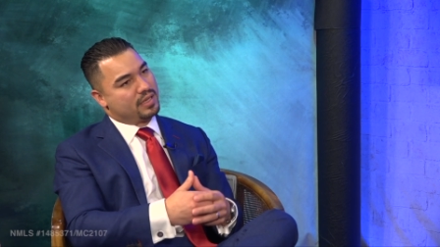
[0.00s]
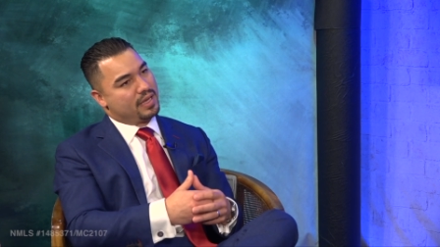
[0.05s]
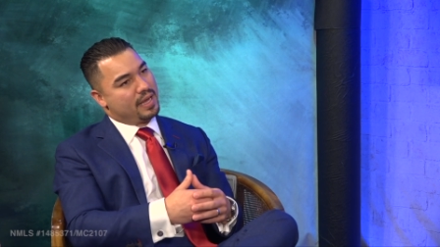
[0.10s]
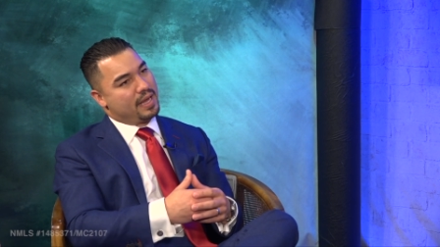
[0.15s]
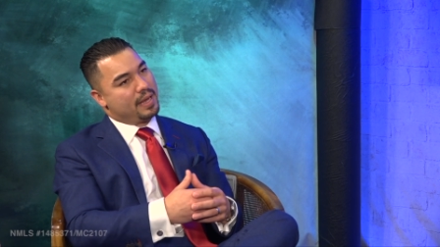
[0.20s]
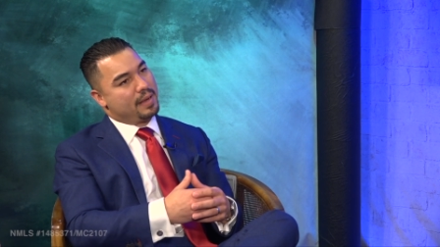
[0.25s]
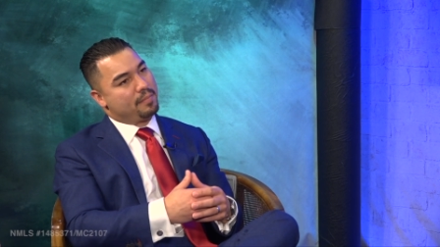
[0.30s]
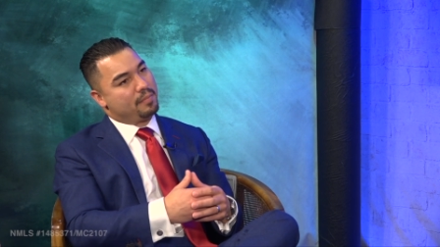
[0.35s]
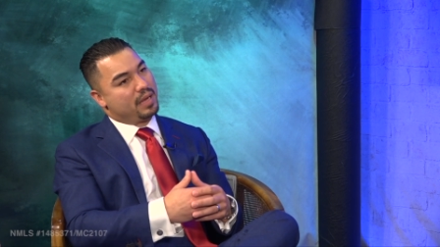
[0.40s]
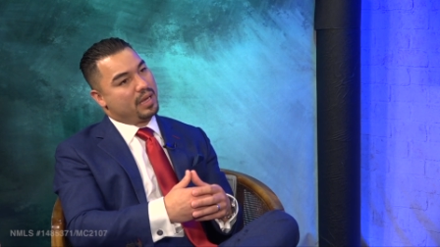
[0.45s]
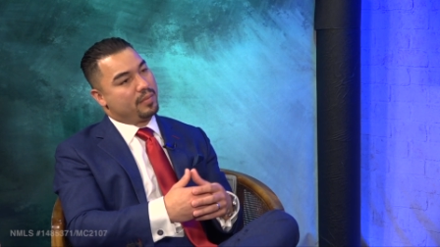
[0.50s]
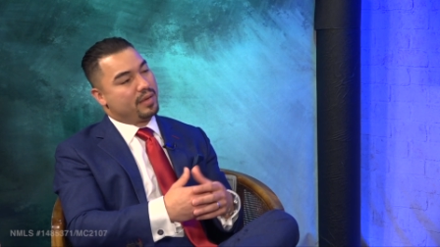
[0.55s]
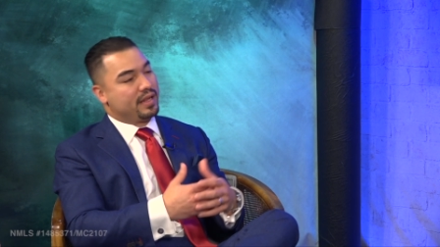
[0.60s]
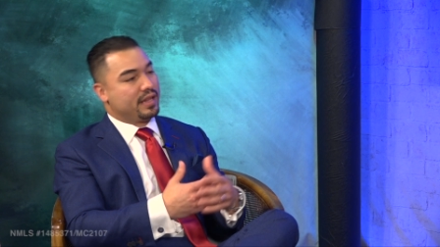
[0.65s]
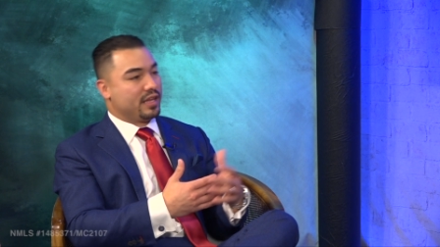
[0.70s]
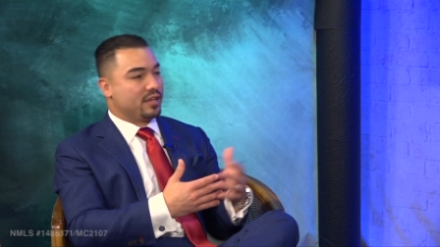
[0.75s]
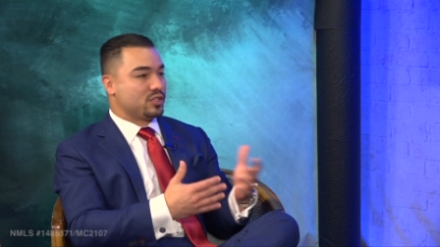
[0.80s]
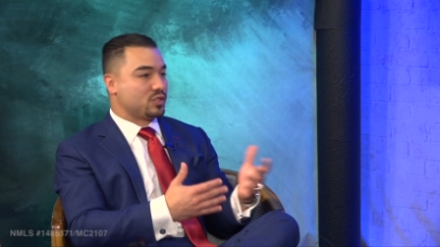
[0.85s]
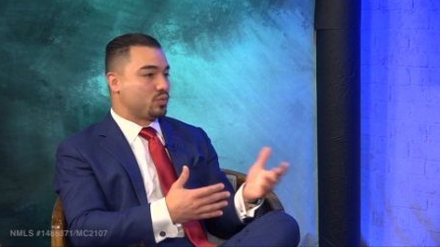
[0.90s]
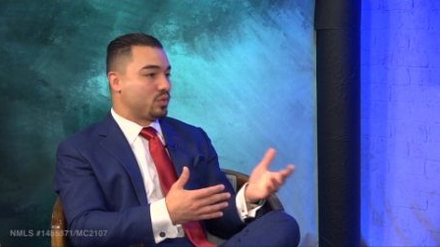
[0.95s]
and maybe
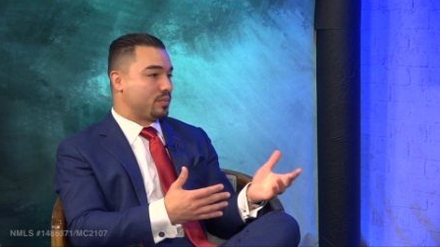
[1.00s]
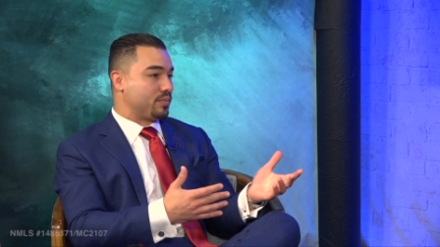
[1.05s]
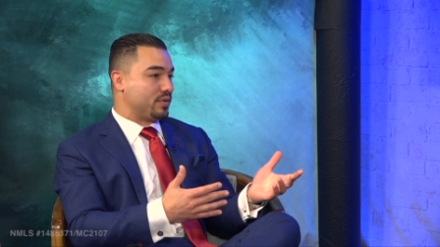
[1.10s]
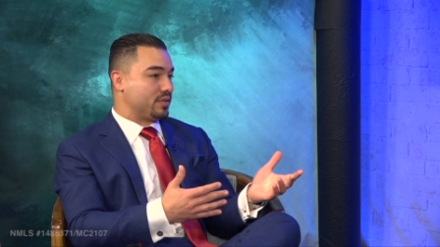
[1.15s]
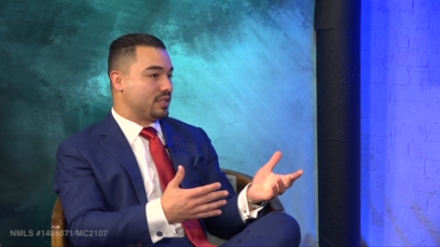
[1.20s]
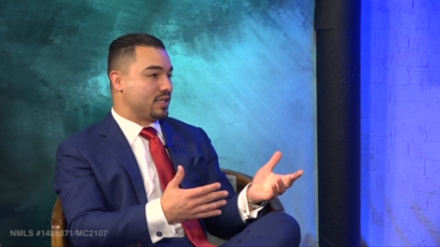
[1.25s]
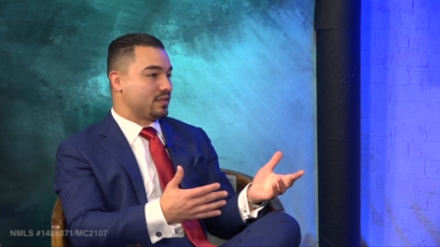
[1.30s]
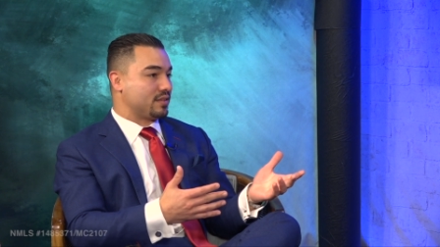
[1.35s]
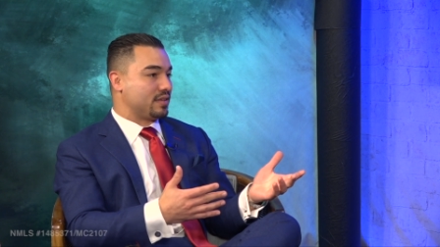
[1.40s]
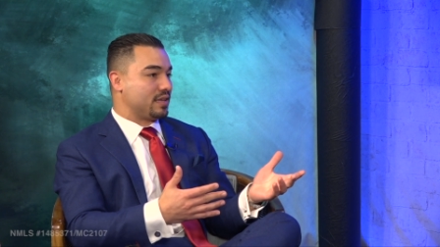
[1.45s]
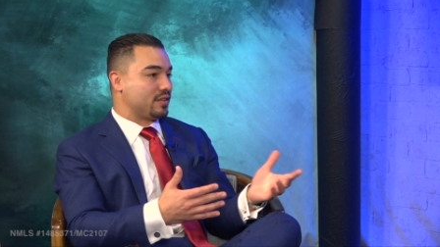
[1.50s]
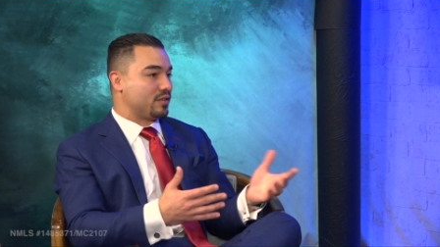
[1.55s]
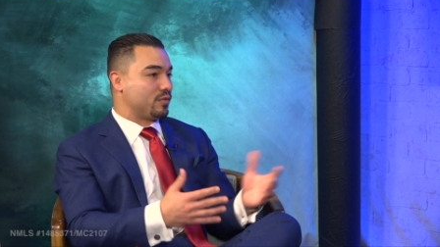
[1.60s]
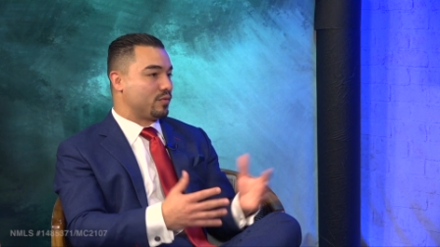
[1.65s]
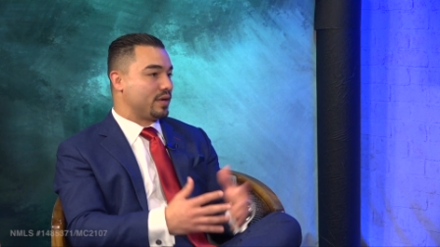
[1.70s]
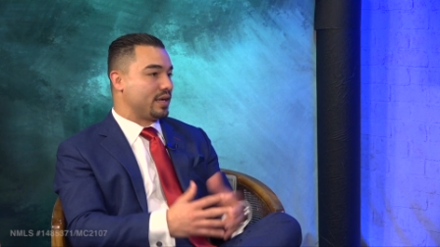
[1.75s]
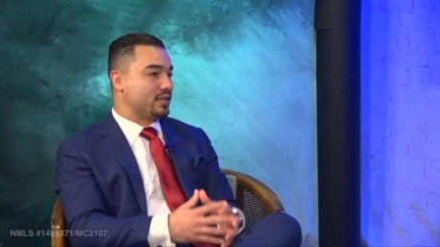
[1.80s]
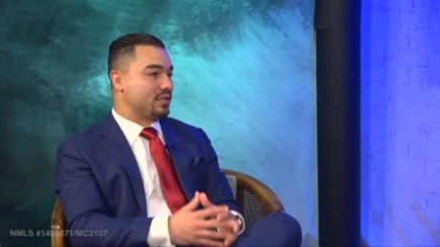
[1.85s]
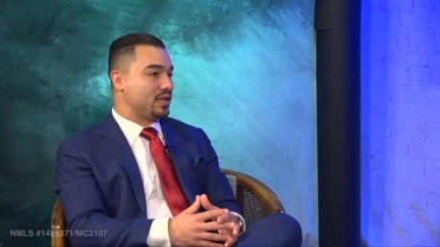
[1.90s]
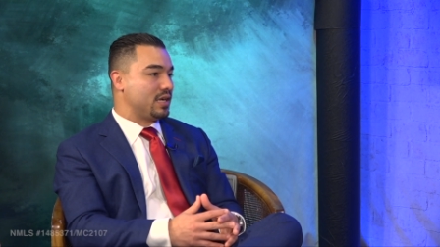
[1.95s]
they just weren't protected at the
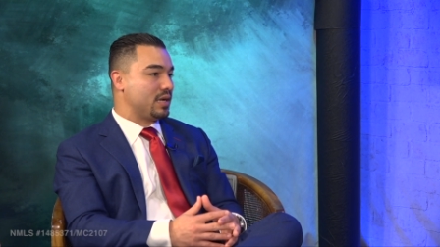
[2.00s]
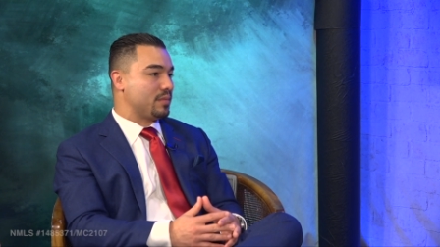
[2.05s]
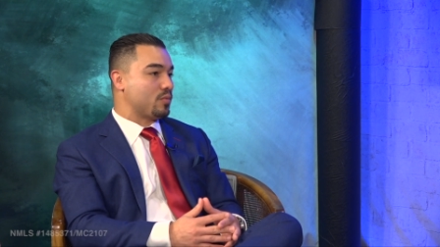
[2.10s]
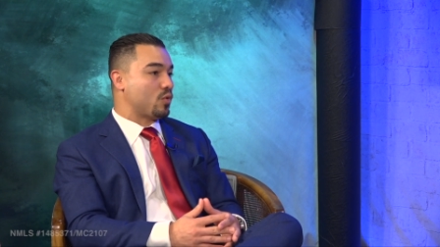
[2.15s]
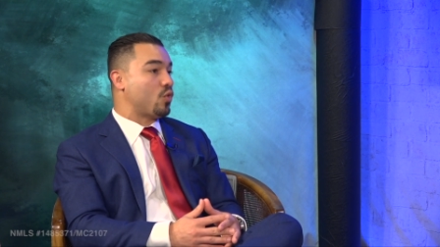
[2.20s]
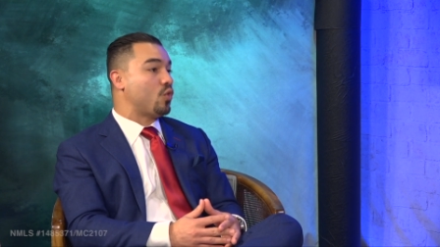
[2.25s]
right time,